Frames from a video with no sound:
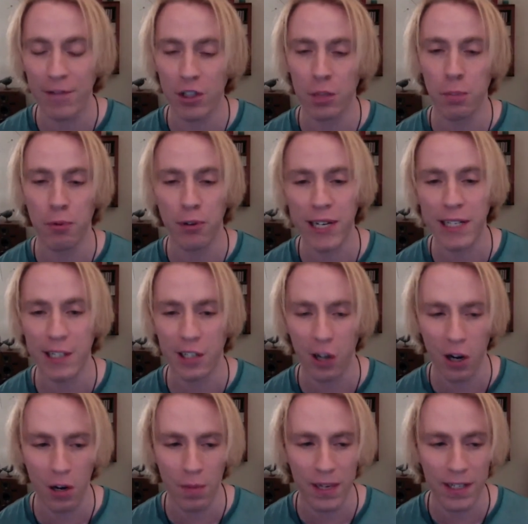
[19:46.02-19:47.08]

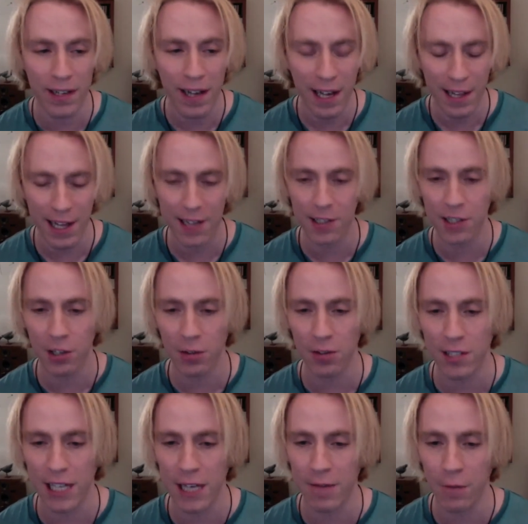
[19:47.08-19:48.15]
predetermined that a certain
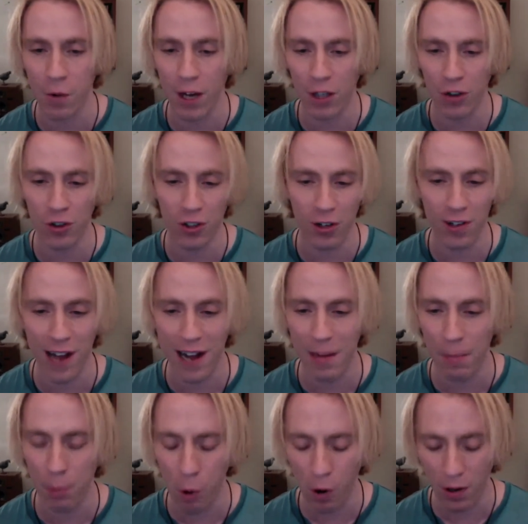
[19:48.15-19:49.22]
set of questions are not
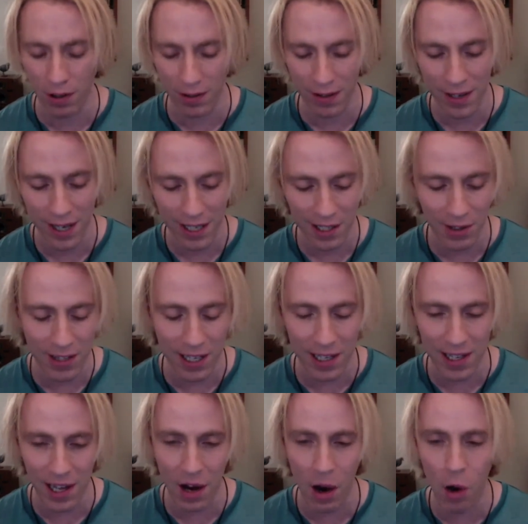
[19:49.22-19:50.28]
important. So
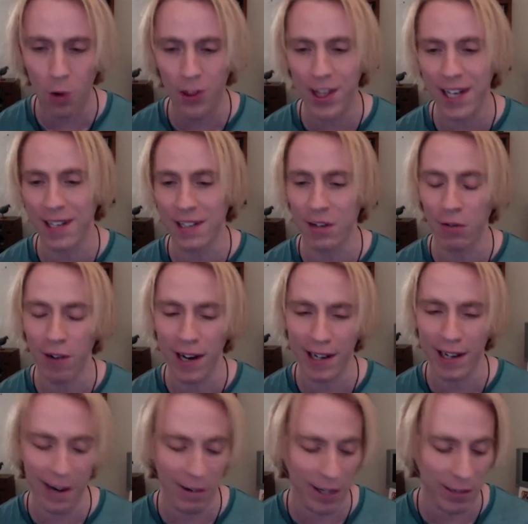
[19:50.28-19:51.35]
the whole thing is a red
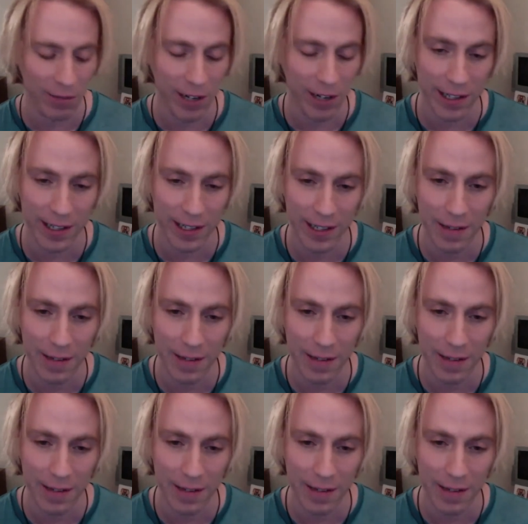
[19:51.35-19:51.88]
herring, really.